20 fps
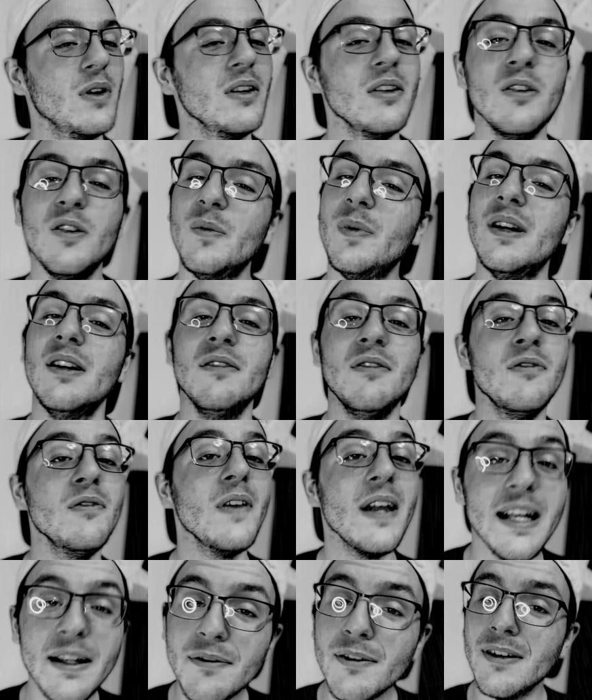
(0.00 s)
a little bit of
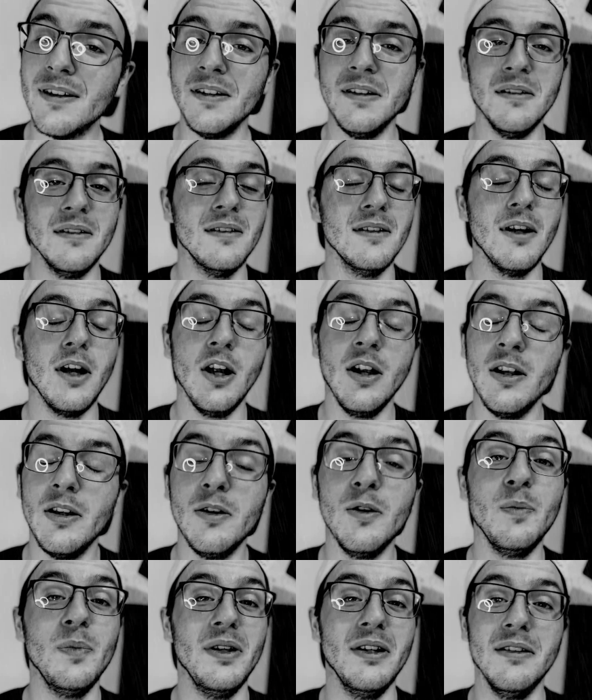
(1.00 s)
flavor?
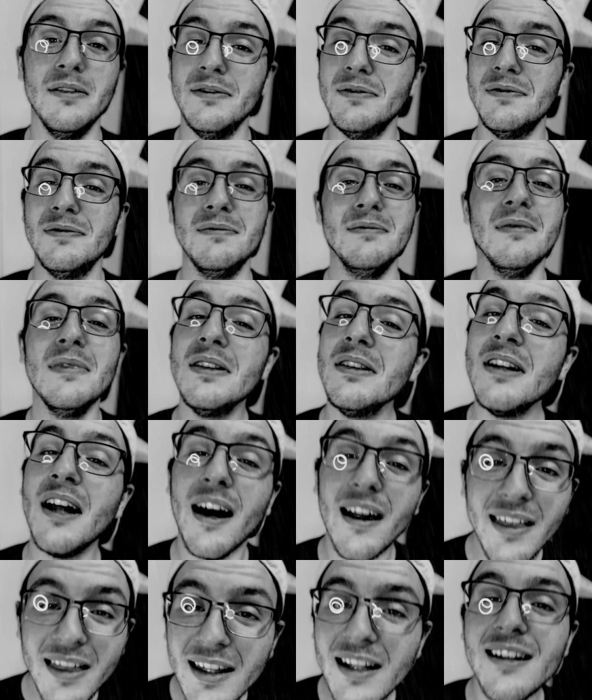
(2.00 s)
Oh,
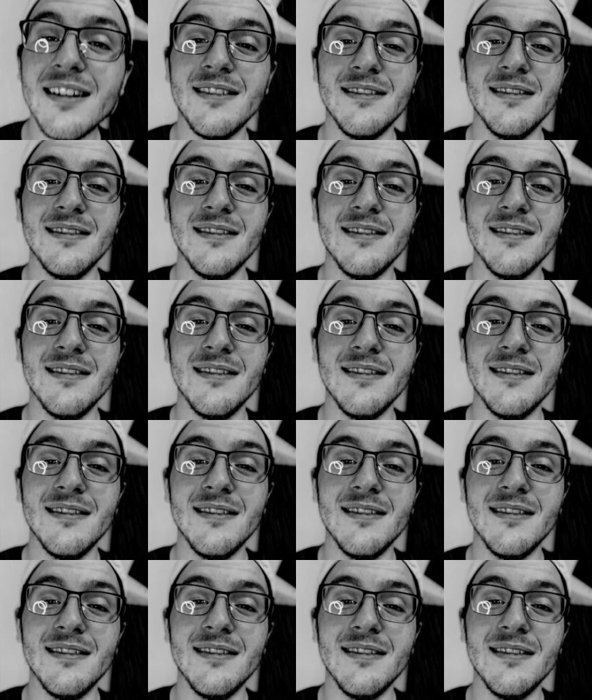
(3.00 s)
nothing.